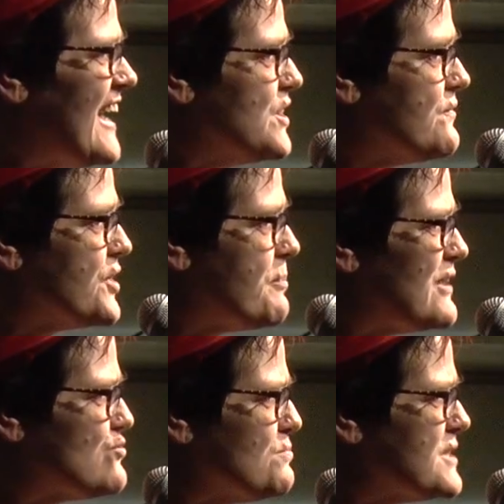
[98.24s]
hate them for
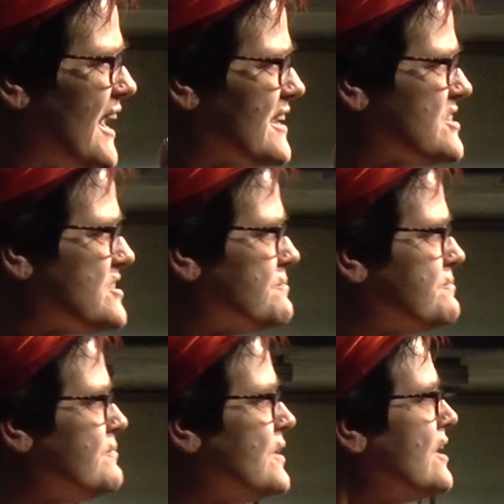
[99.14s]
bedroom tax.
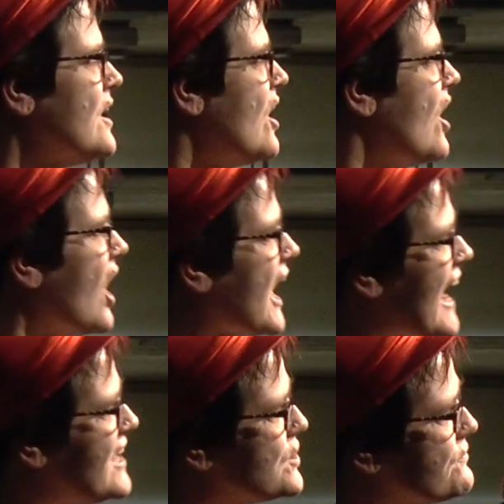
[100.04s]
I'll
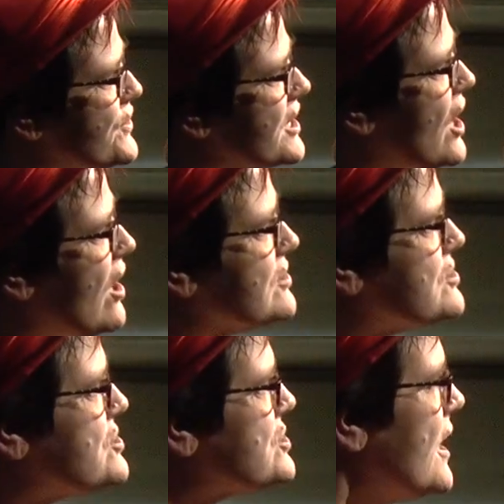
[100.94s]
hate them for the
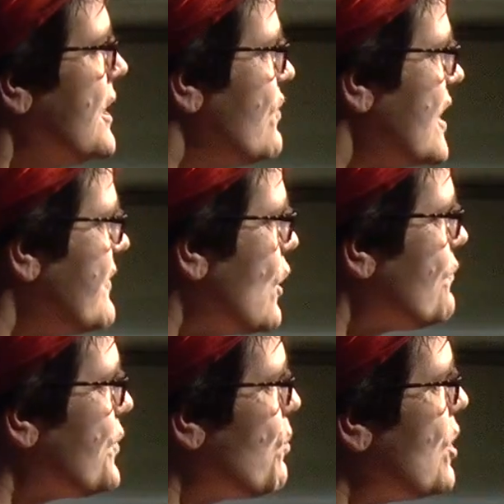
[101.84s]
cuts. For living
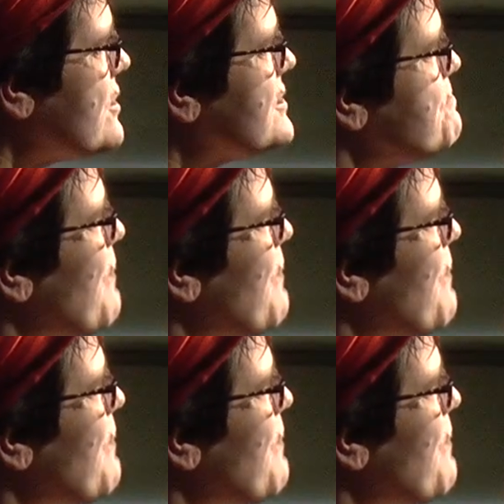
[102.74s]
off the workers'